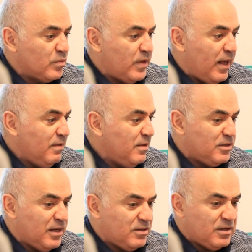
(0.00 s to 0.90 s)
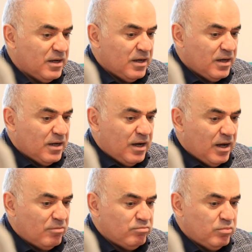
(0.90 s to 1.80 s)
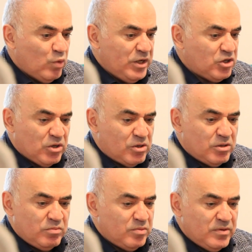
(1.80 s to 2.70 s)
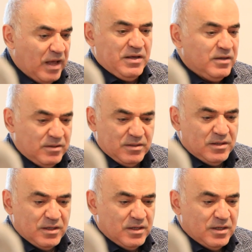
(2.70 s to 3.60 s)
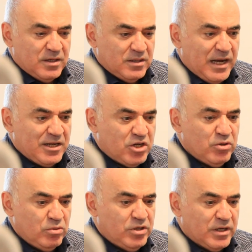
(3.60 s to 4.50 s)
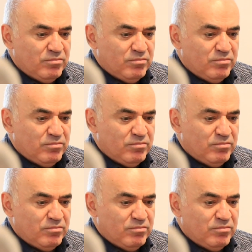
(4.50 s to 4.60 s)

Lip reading: death is just, we saw nothing that could